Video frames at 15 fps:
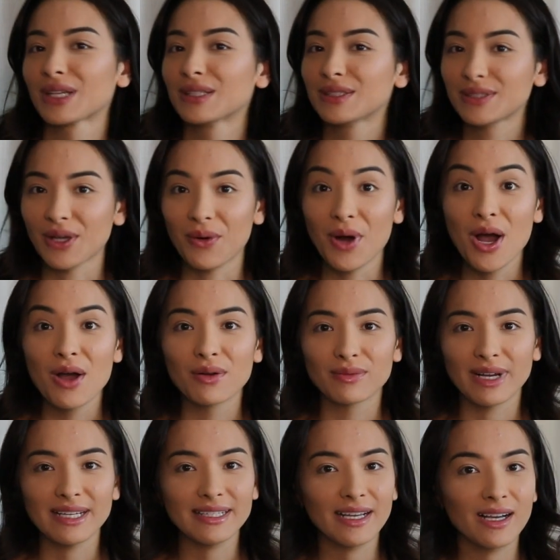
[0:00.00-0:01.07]
So
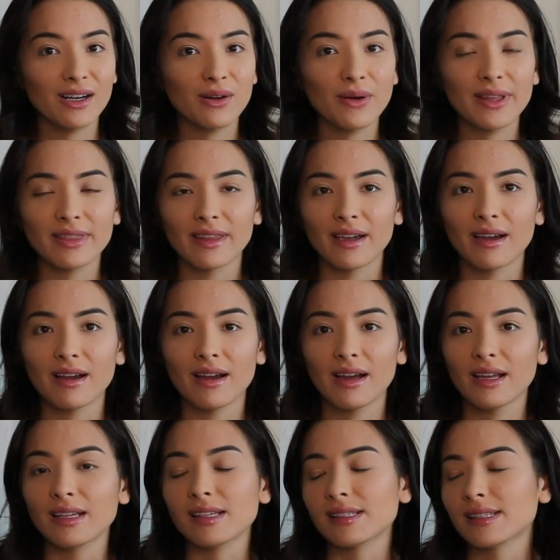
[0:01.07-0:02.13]
right now there
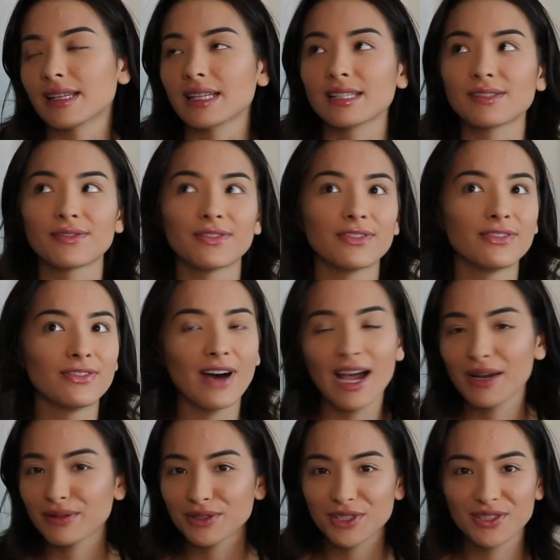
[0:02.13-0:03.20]
is this
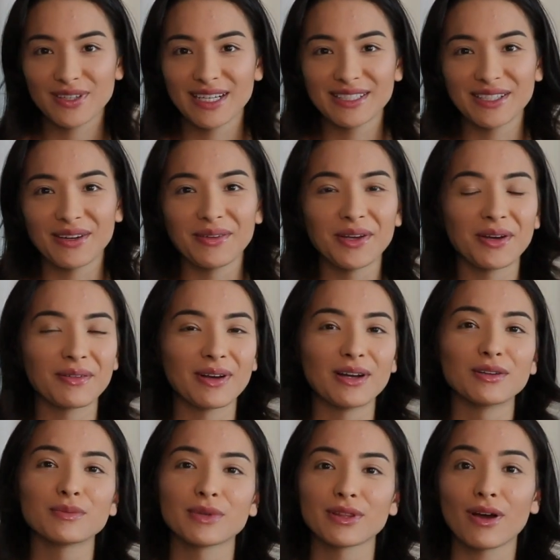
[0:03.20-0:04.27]
viral trend going
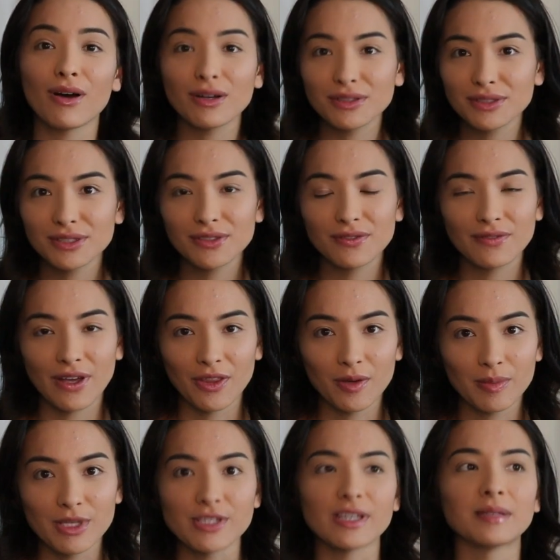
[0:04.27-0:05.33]
around with ostrich feather
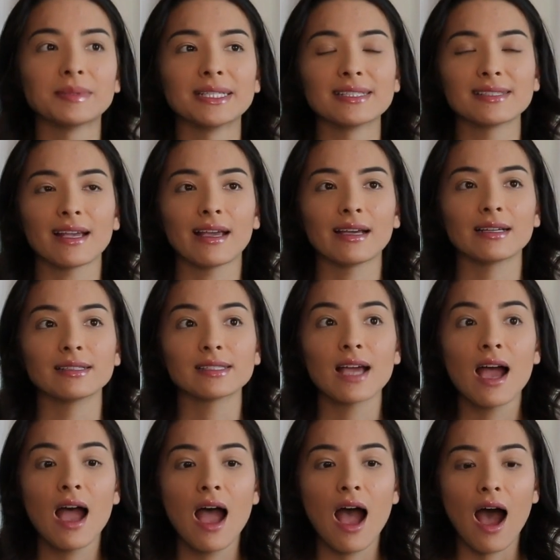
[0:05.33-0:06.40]
pajamas, and
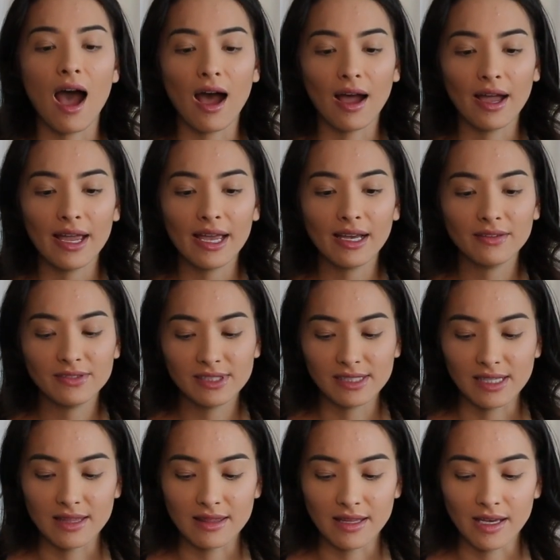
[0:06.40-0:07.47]
I have
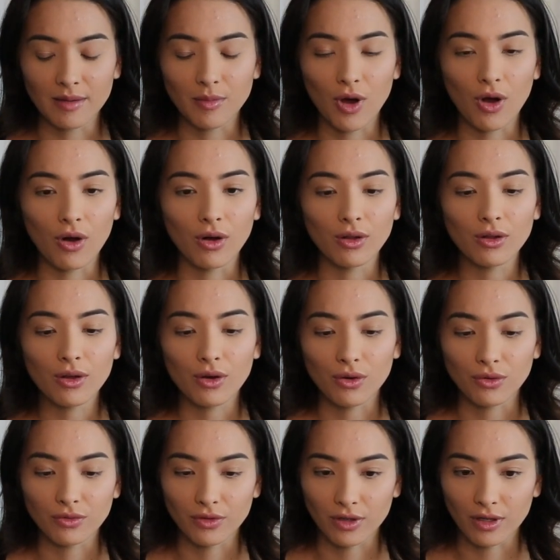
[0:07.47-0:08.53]
seen them all
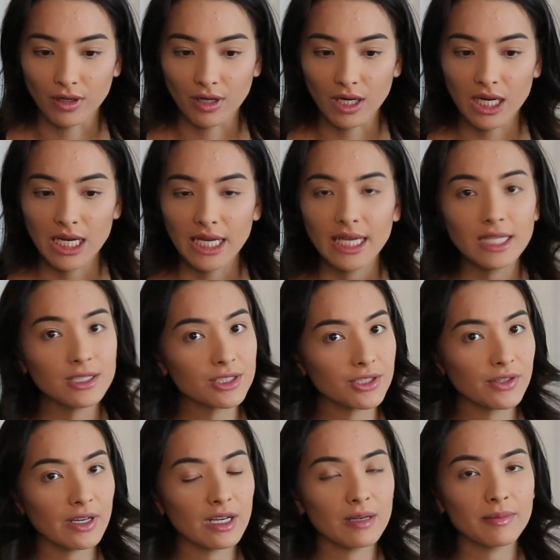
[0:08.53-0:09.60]
over
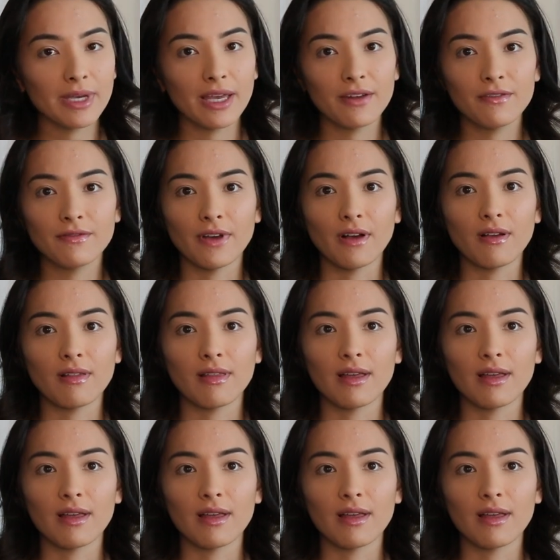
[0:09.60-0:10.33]
Instagram and felt